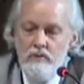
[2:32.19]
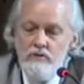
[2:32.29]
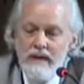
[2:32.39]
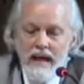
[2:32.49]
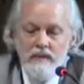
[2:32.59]

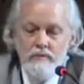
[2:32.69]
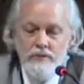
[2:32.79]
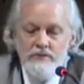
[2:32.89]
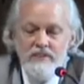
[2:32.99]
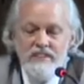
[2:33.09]
whose
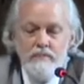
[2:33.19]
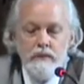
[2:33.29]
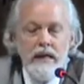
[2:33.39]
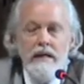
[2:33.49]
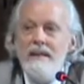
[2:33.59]
attributes are
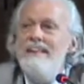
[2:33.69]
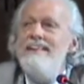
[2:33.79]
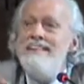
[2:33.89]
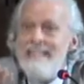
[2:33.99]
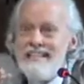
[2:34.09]
displayed in
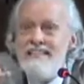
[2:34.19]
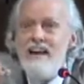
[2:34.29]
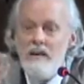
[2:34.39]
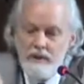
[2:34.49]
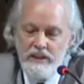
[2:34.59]
the
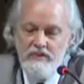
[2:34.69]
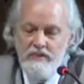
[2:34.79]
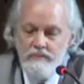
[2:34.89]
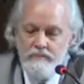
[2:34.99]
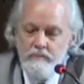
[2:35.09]
needed
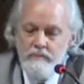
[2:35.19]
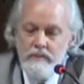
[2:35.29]
objects.